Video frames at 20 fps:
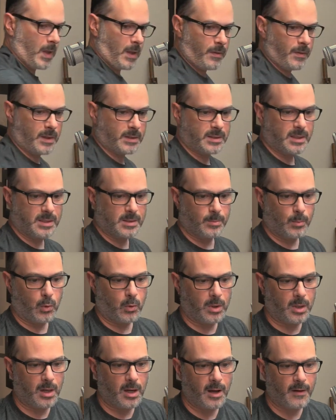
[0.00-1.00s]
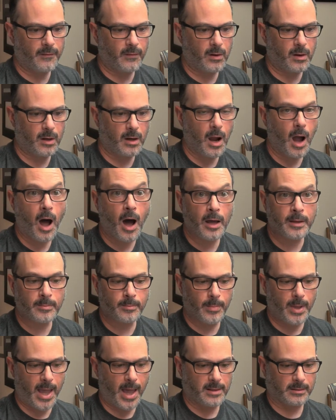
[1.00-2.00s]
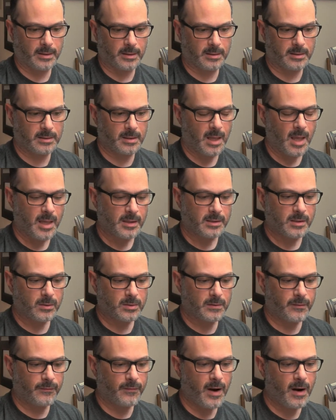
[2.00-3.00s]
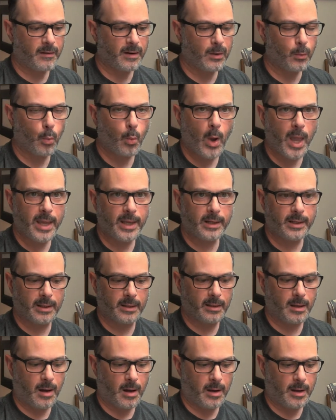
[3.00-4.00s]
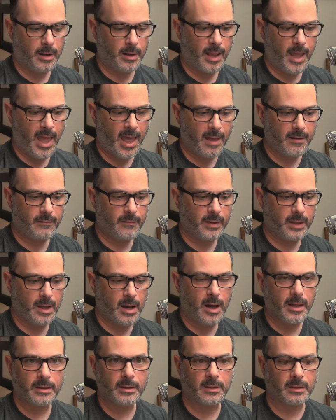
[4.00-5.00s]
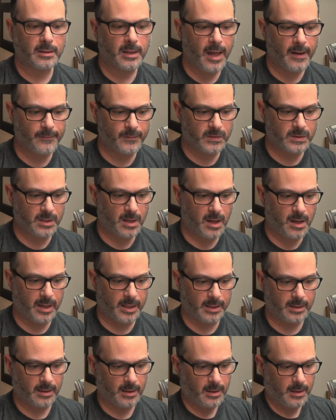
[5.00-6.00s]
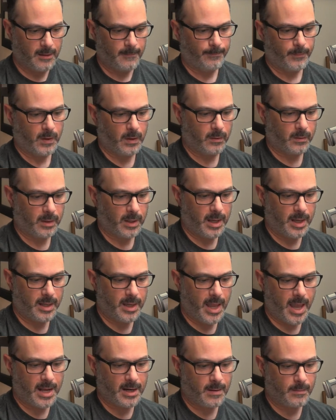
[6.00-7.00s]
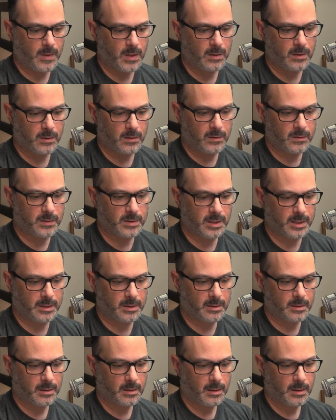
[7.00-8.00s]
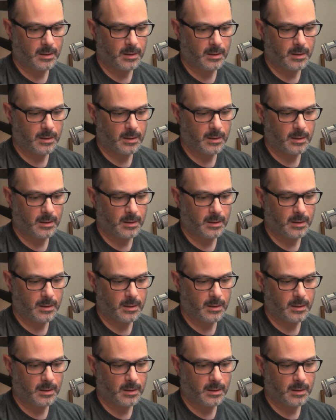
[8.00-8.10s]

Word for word: This is more of our unbalanced. So it's very weighted on, uh, heavy on the left side, okay? And I'm using